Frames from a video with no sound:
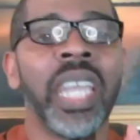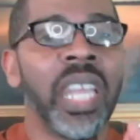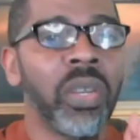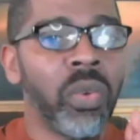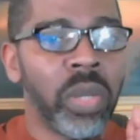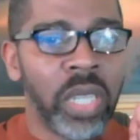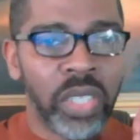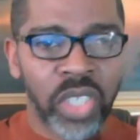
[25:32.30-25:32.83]

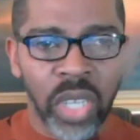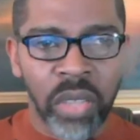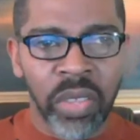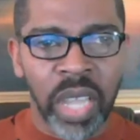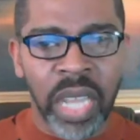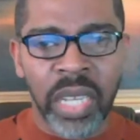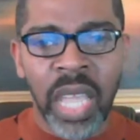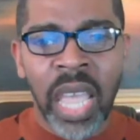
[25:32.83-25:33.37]
in on each
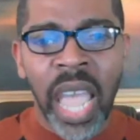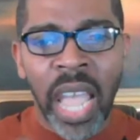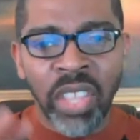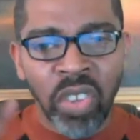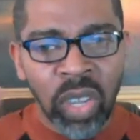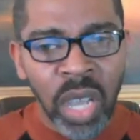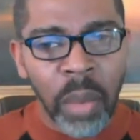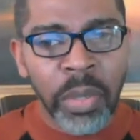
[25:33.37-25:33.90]
other and,
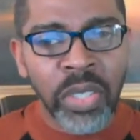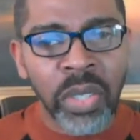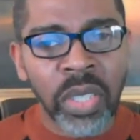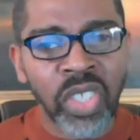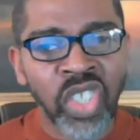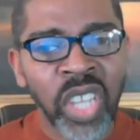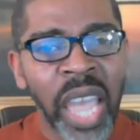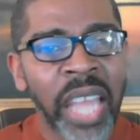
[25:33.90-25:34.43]
and you come into
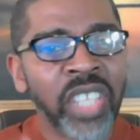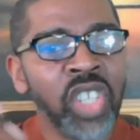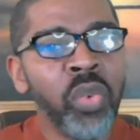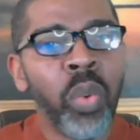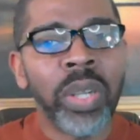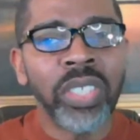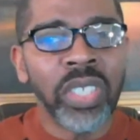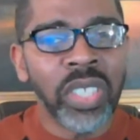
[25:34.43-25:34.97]
the chat and
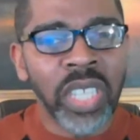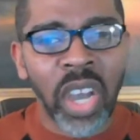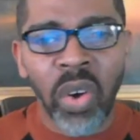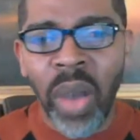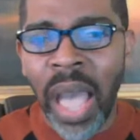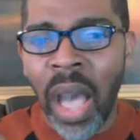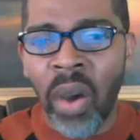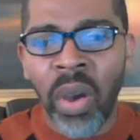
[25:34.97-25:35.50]
you want to
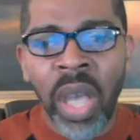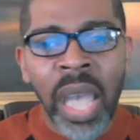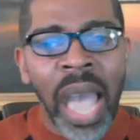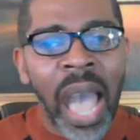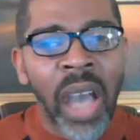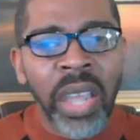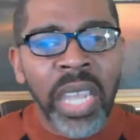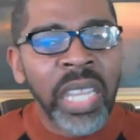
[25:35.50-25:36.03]
know how,
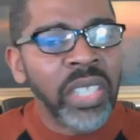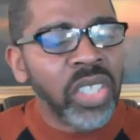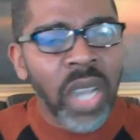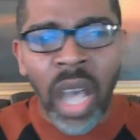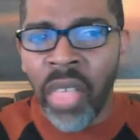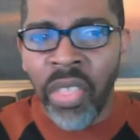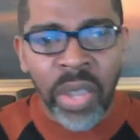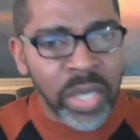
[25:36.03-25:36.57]
how each
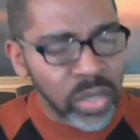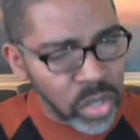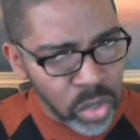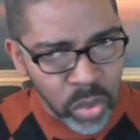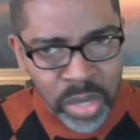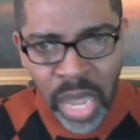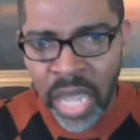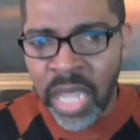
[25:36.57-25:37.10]
other is
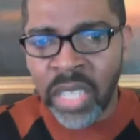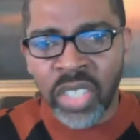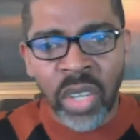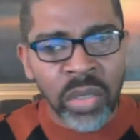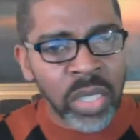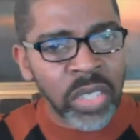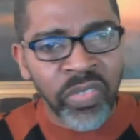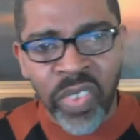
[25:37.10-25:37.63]
doing, how each
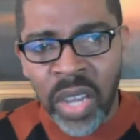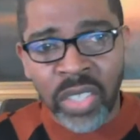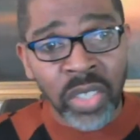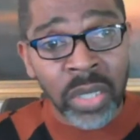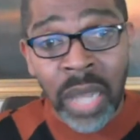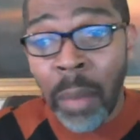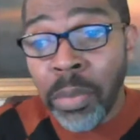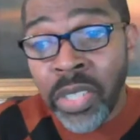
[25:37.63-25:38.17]
other's
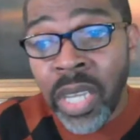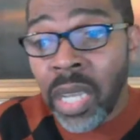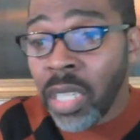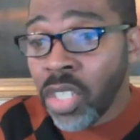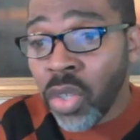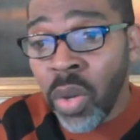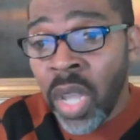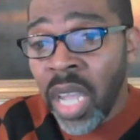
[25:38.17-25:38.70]
functioning. I'm
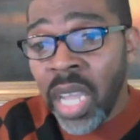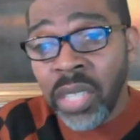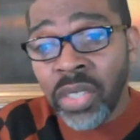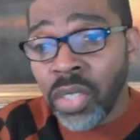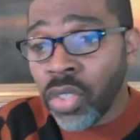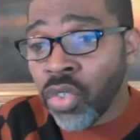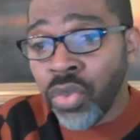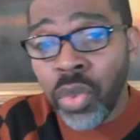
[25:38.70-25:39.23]
telling you,
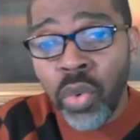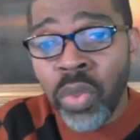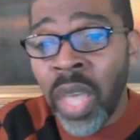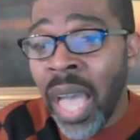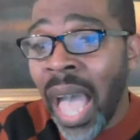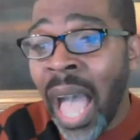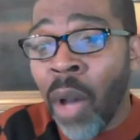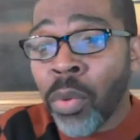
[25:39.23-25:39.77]
it's the
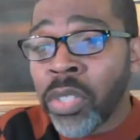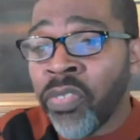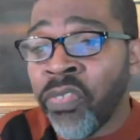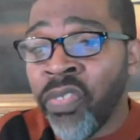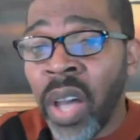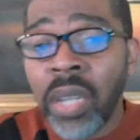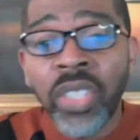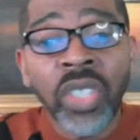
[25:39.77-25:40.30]
truth. I was
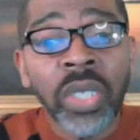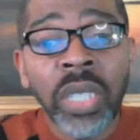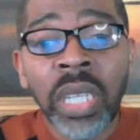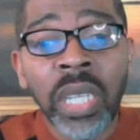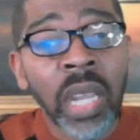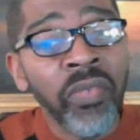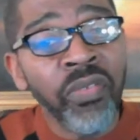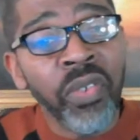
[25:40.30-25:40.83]

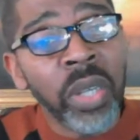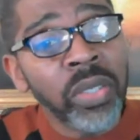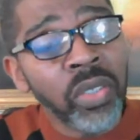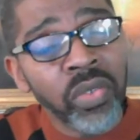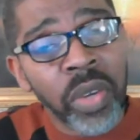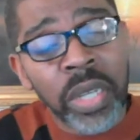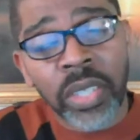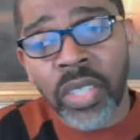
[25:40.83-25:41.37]
functioning in
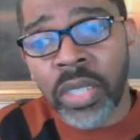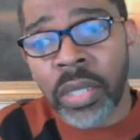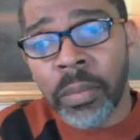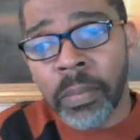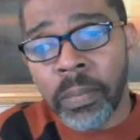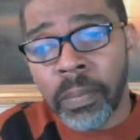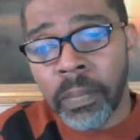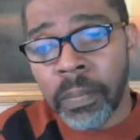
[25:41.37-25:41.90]

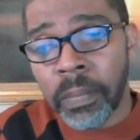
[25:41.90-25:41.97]
frustration.